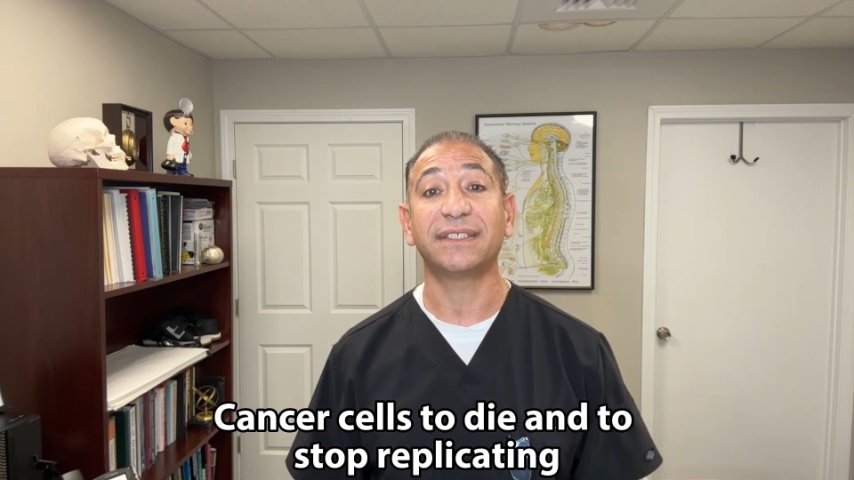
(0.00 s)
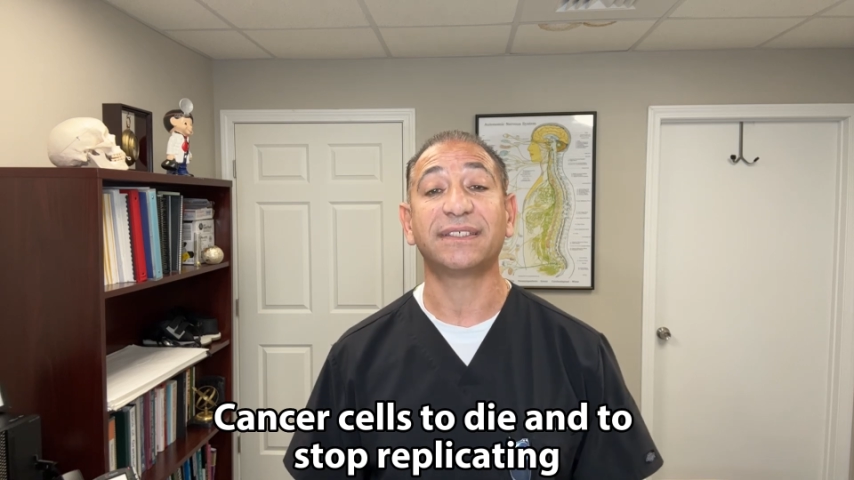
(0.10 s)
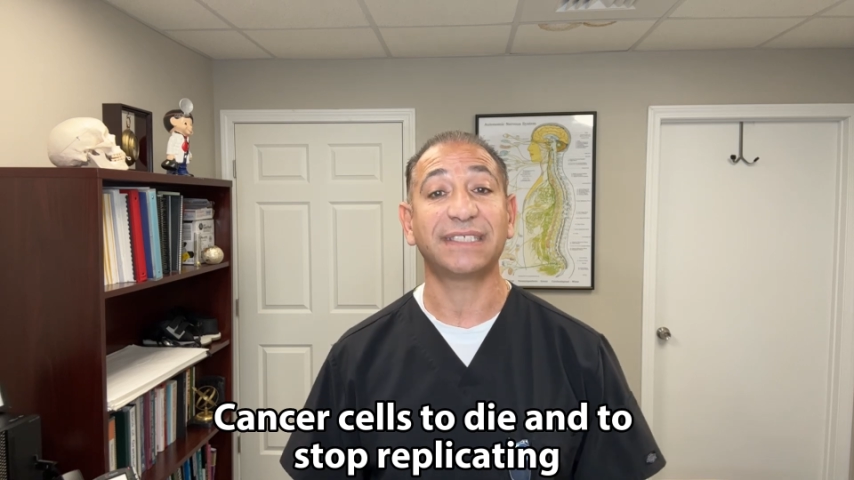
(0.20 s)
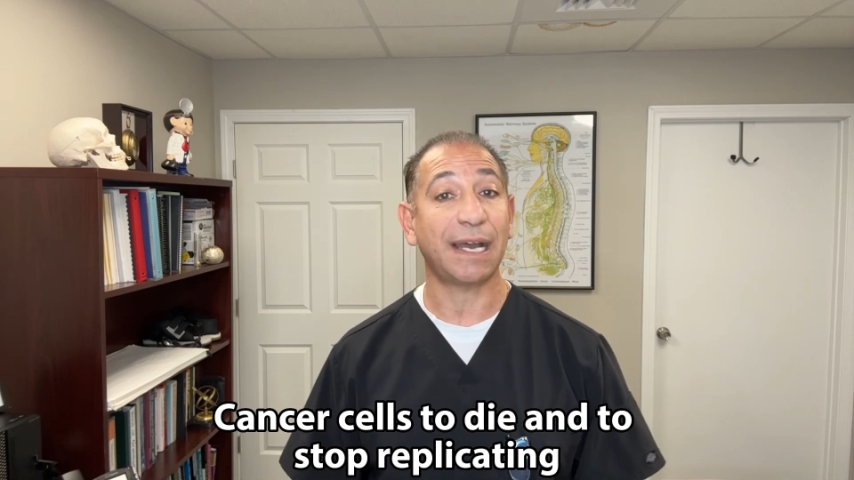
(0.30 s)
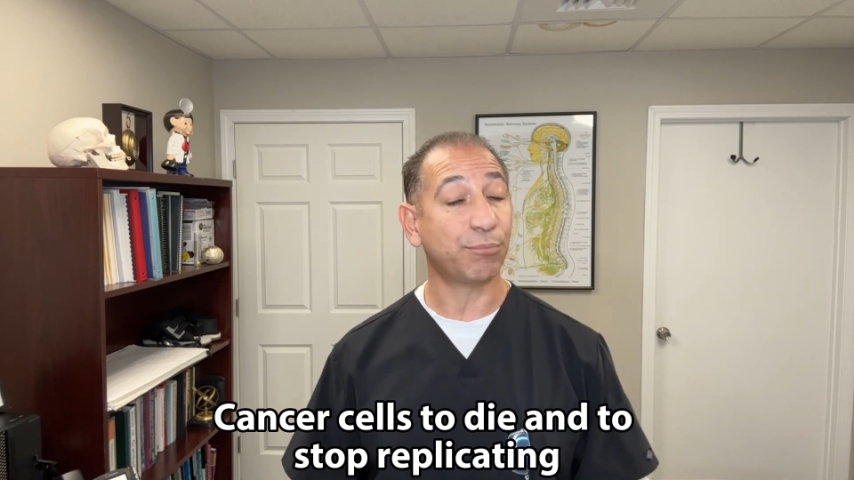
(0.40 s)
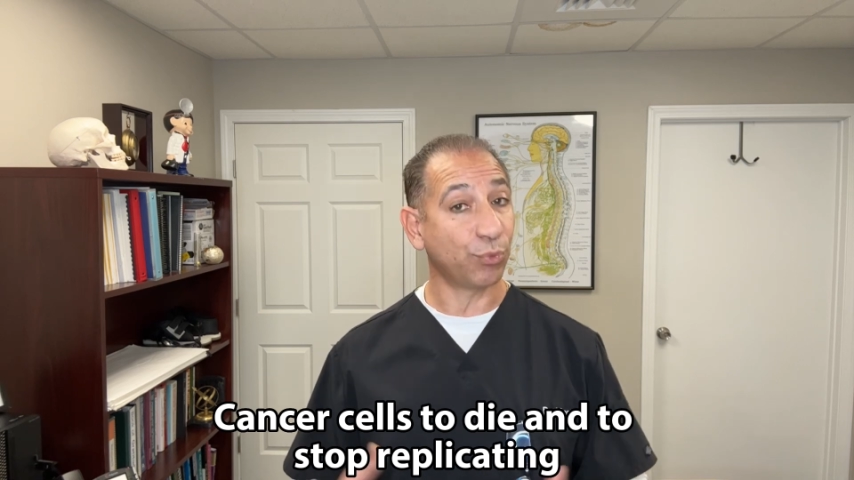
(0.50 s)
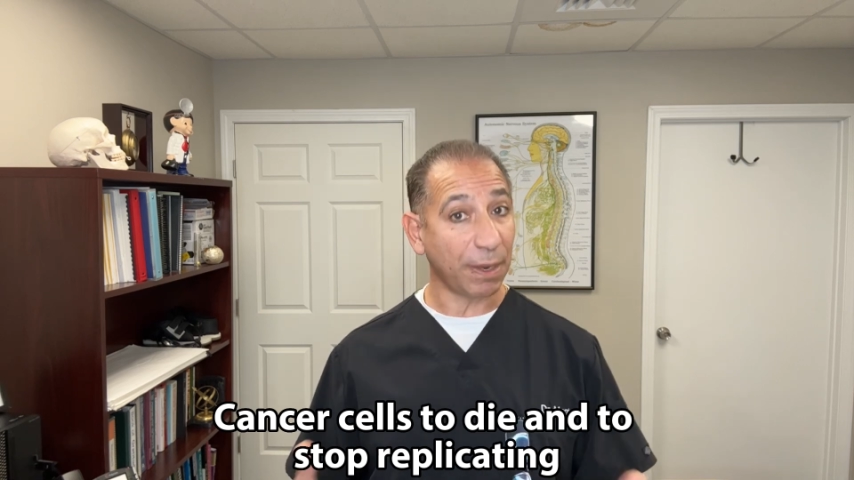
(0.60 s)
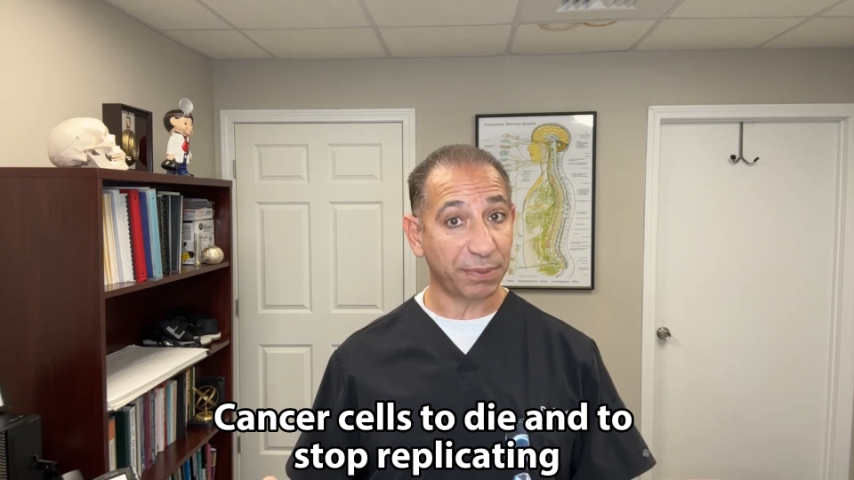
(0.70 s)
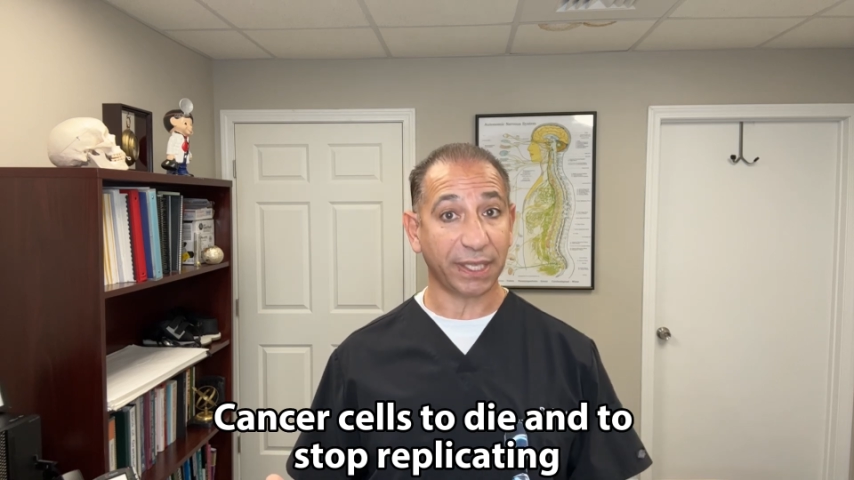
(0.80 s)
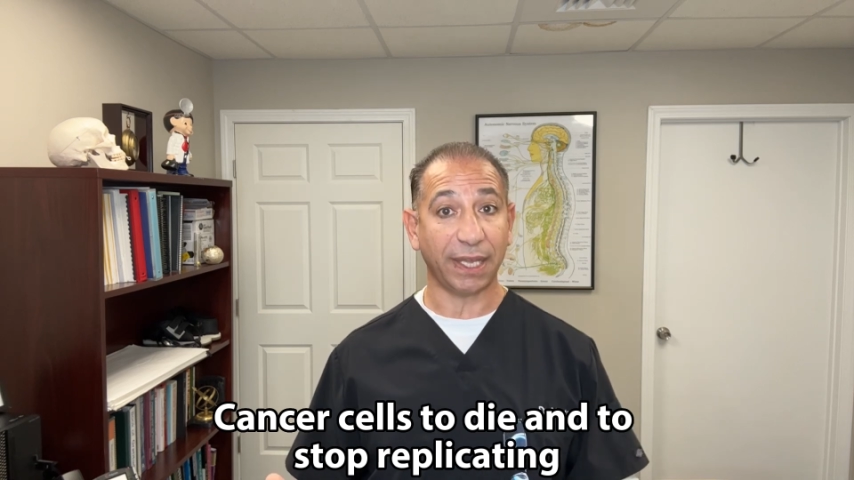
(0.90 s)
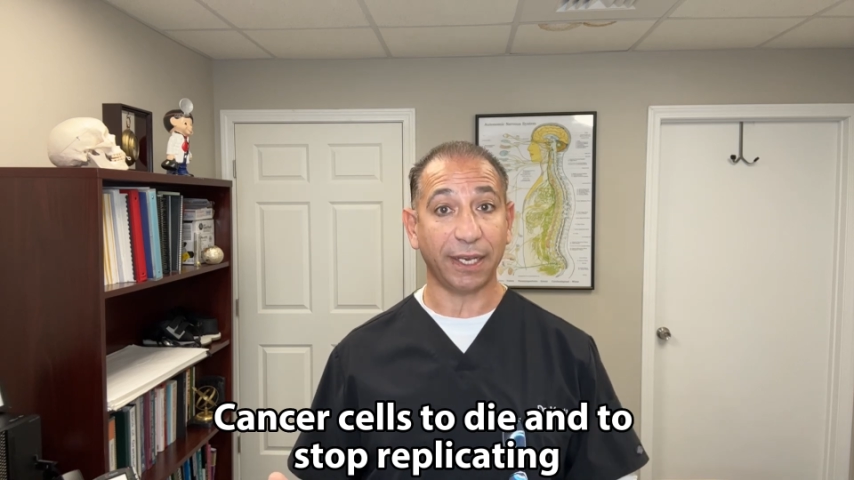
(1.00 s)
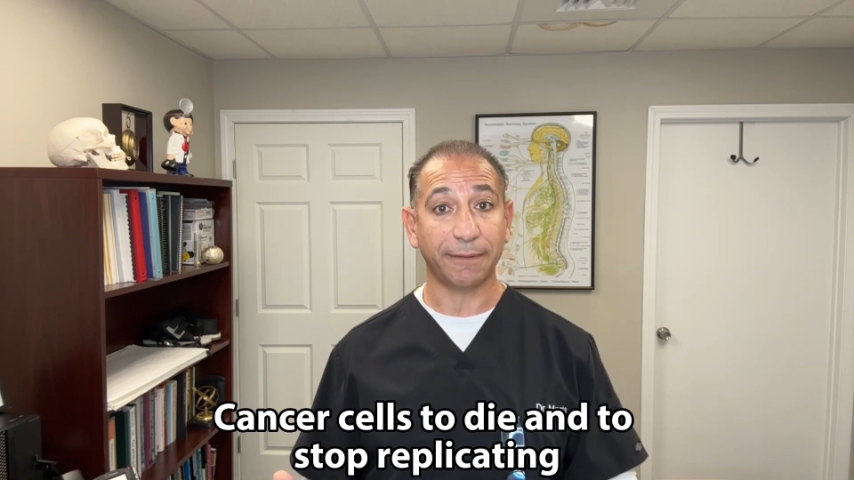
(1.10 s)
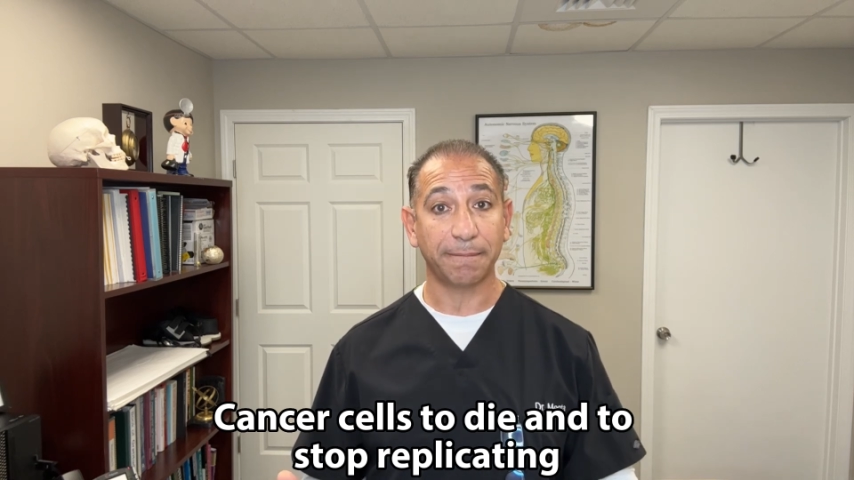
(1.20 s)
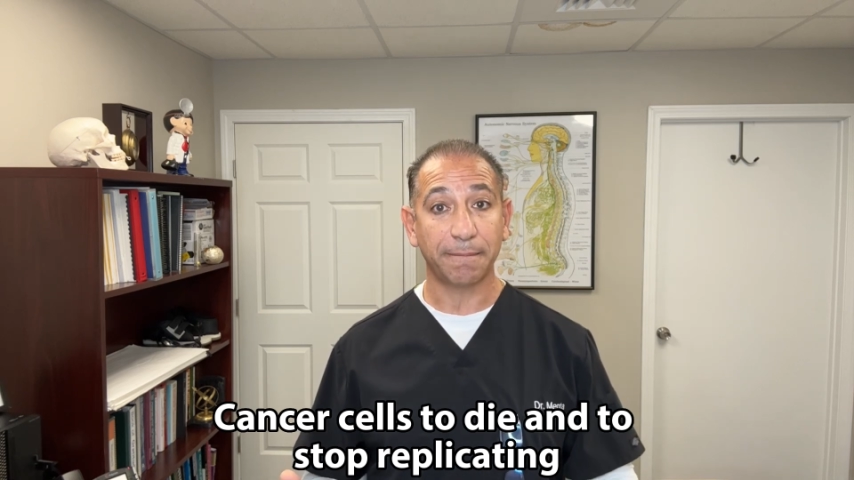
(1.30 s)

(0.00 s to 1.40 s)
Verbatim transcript: to stop replicating.